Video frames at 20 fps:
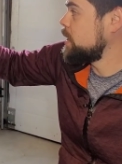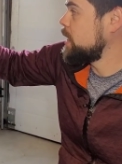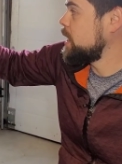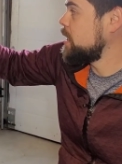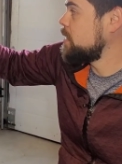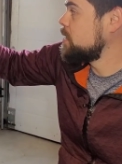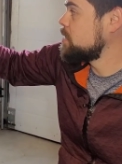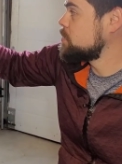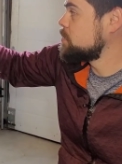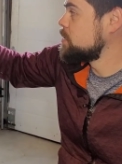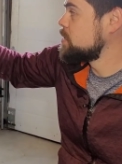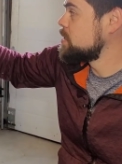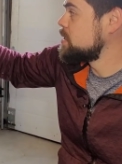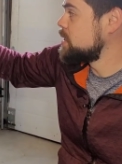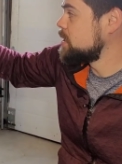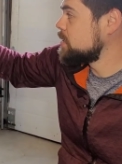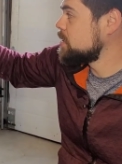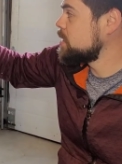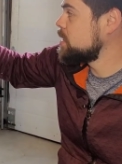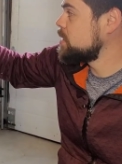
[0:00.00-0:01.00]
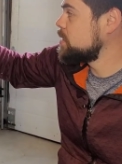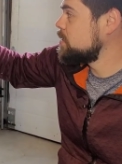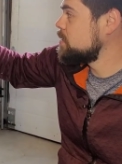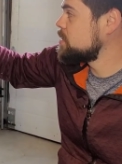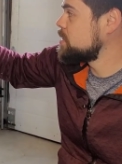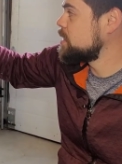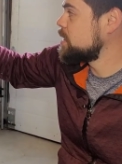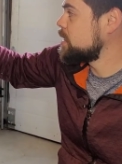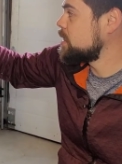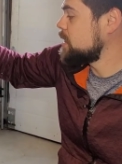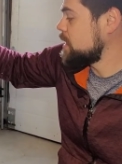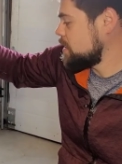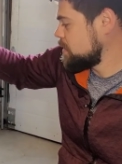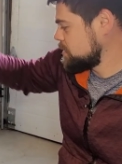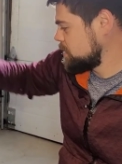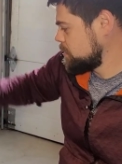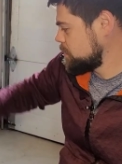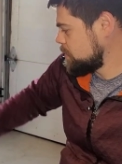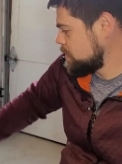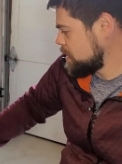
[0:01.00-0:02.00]
right now, this one's nearly using
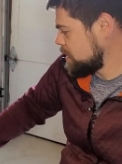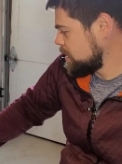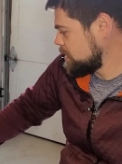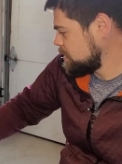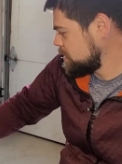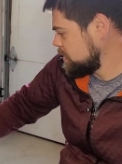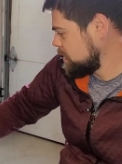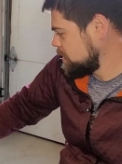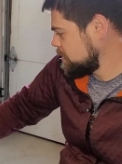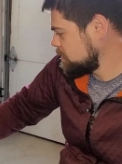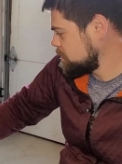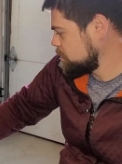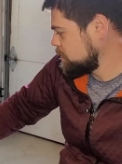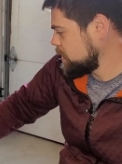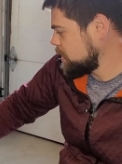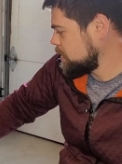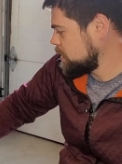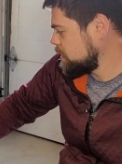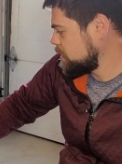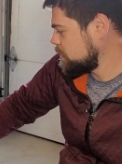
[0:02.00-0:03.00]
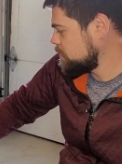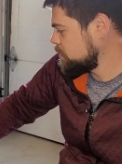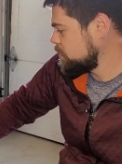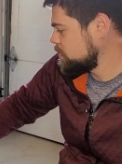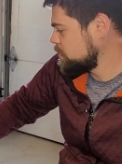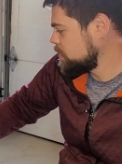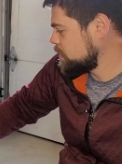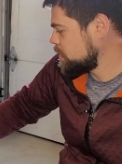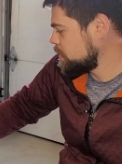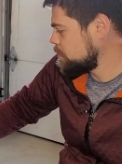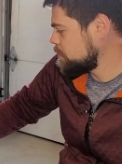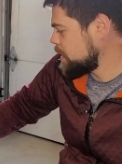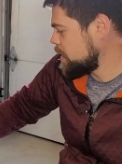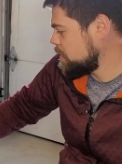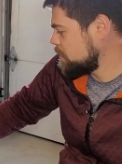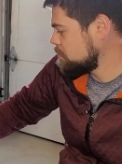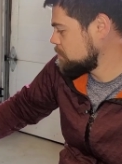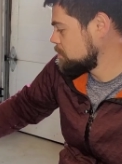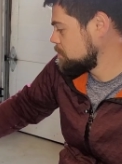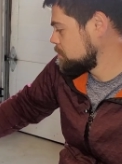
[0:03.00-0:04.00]
1,000 watts, and this one down here is using
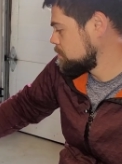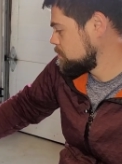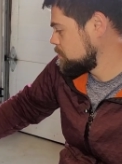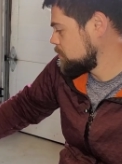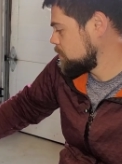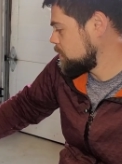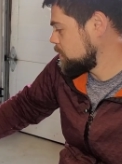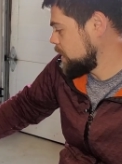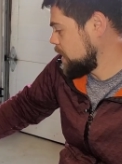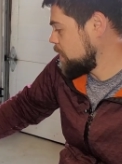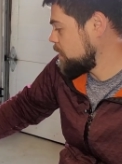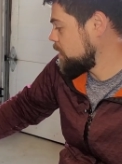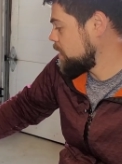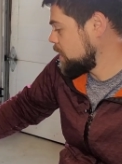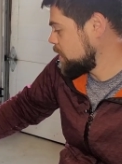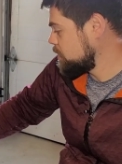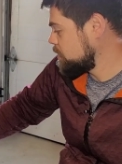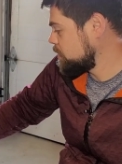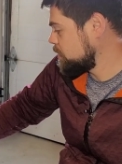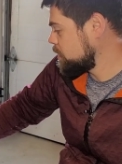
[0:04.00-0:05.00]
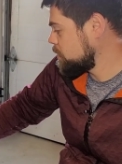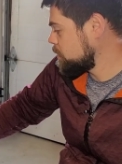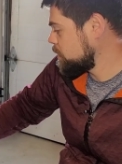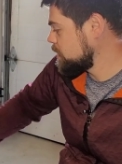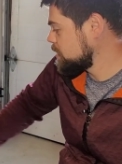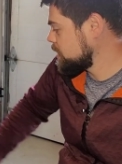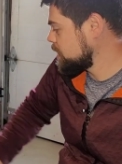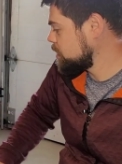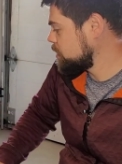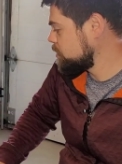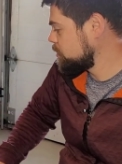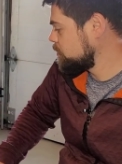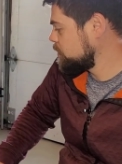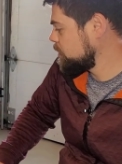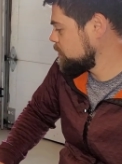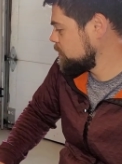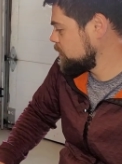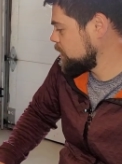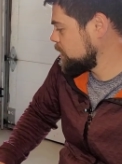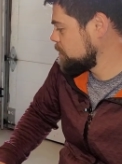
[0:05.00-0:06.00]
about, well, now 100. It was at
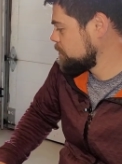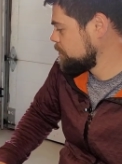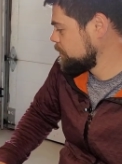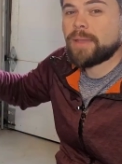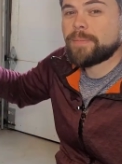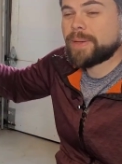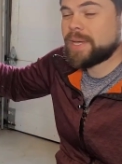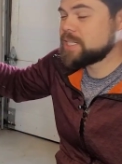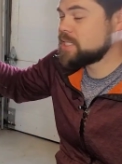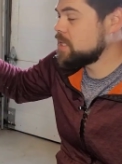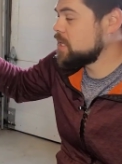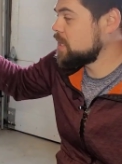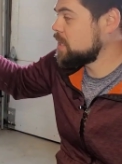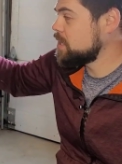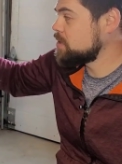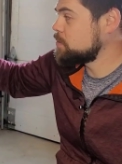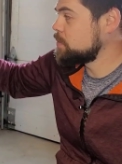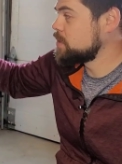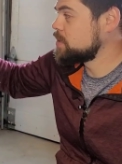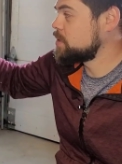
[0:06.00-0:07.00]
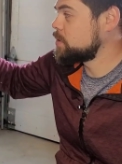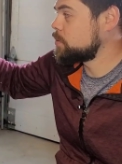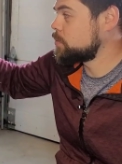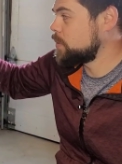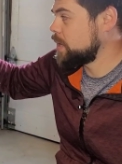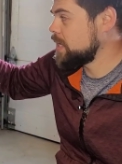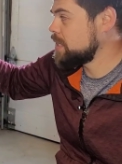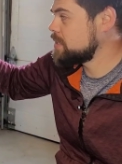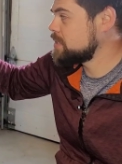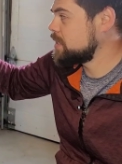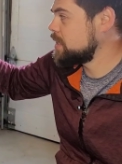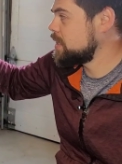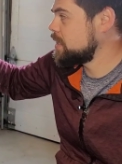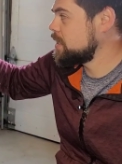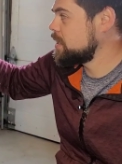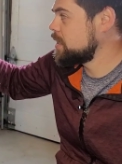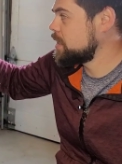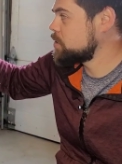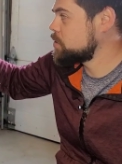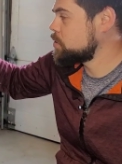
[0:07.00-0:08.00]
250. I imagine that this one's the right side of the
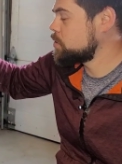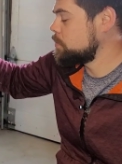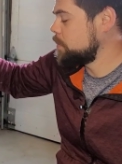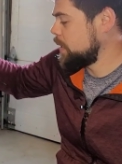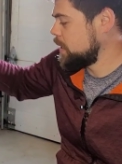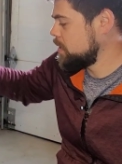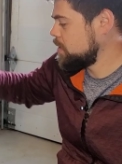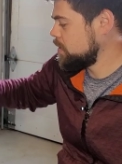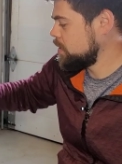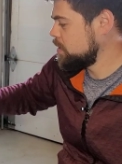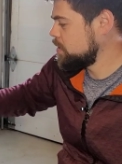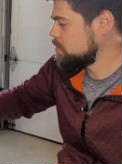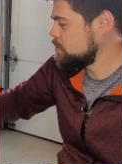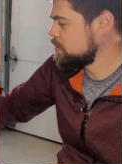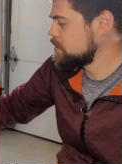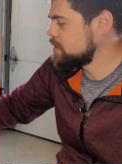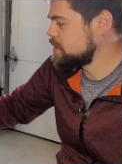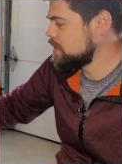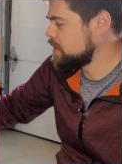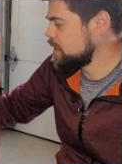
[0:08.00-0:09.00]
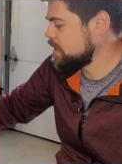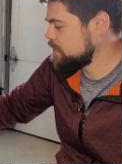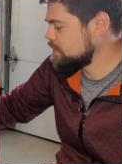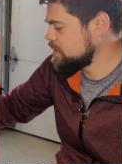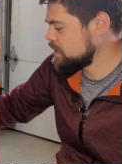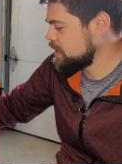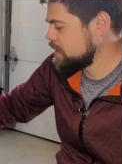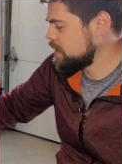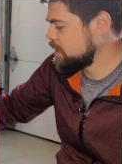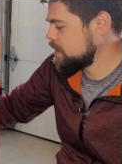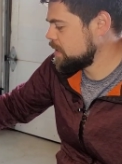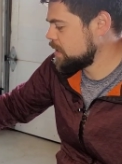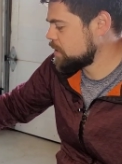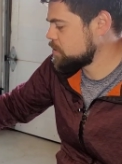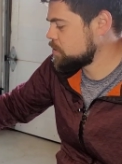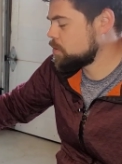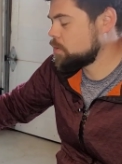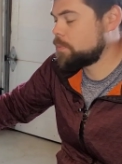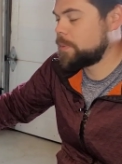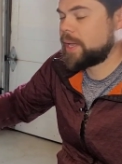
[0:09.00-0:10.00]
electrical panel, and this one's the left side of the
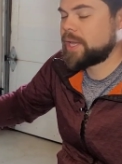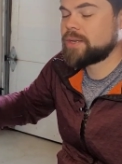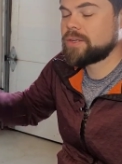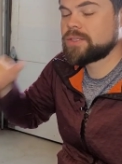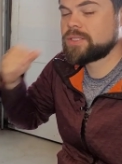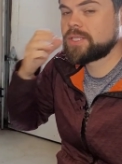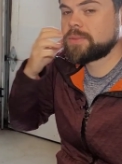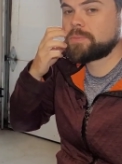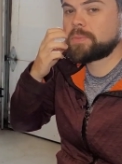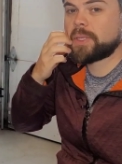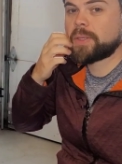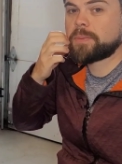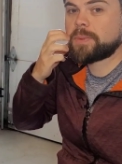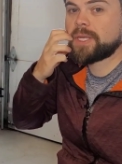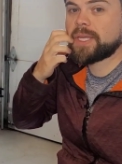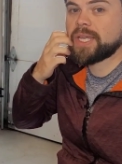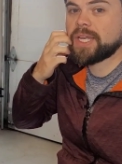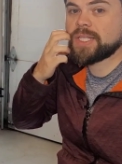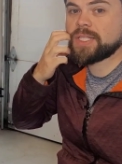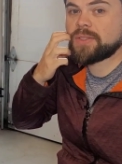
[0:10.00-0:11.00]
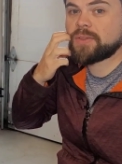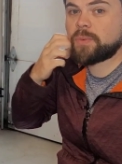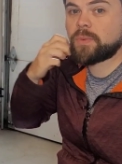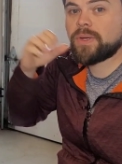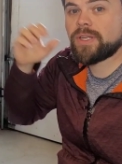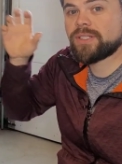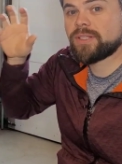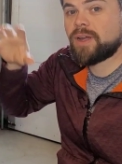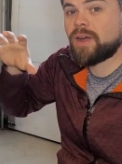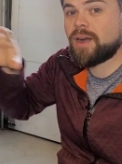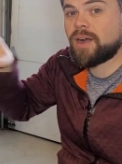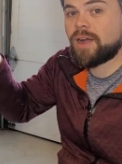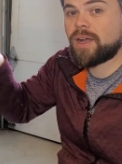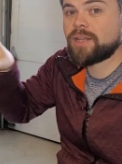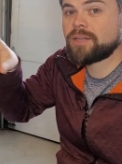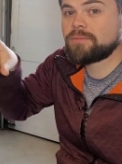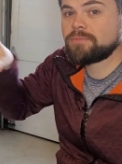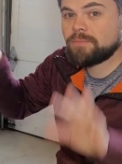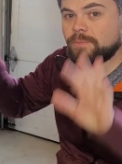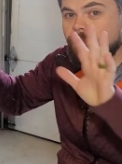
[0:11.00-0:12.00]
electrical panel simply because of what's
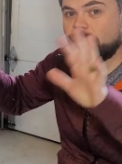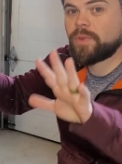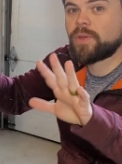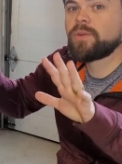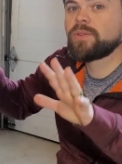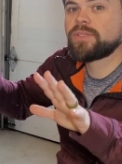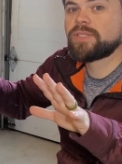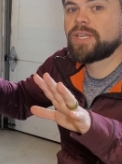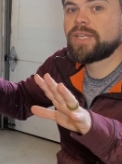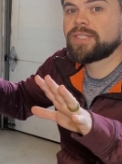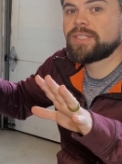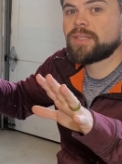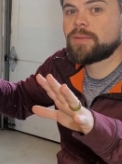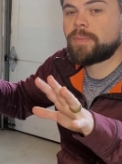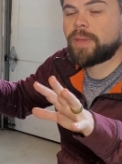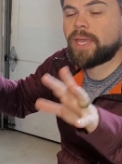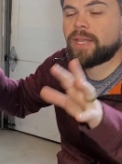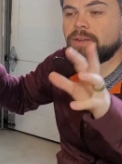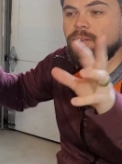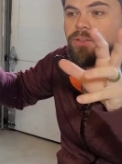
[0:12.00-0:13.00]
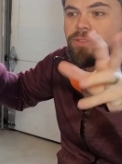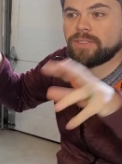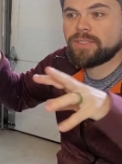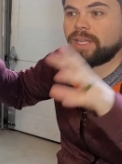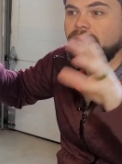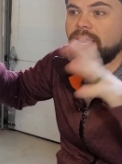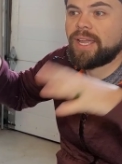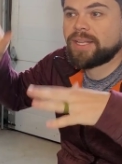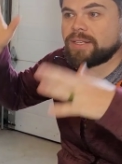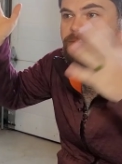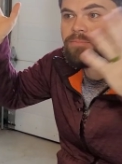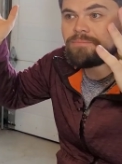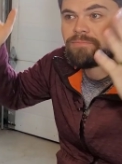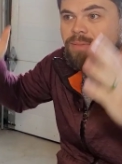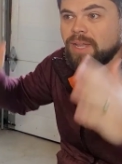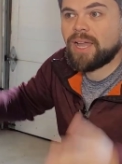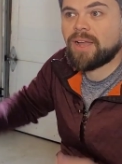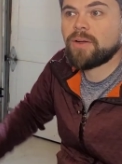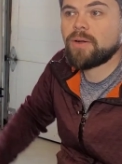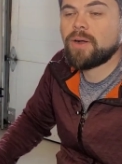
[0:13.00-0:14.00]
on those sides of the panels and
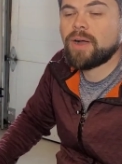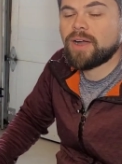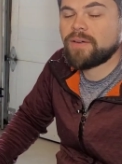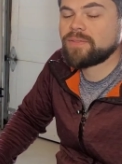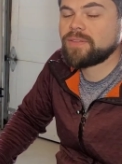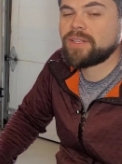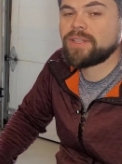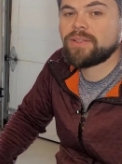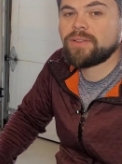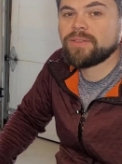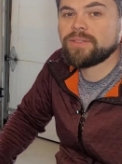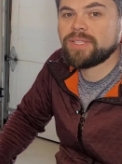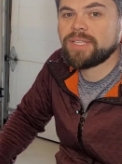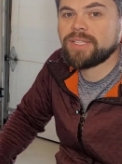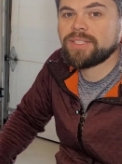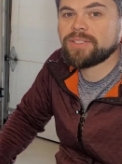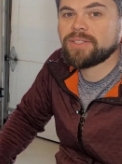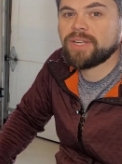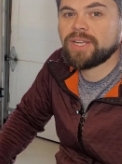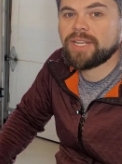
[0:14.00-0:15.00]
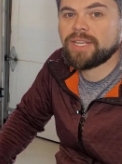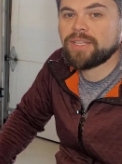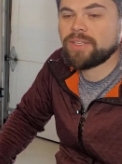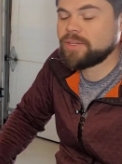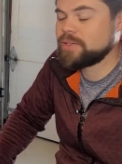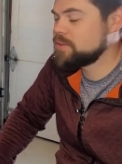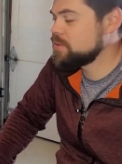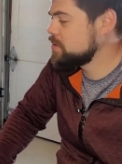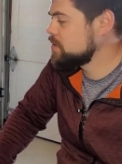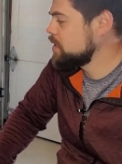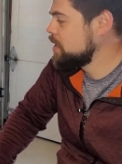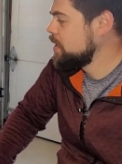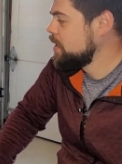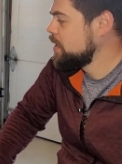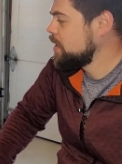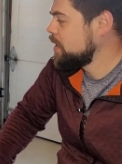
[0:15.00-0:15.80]
how often those things are getting used.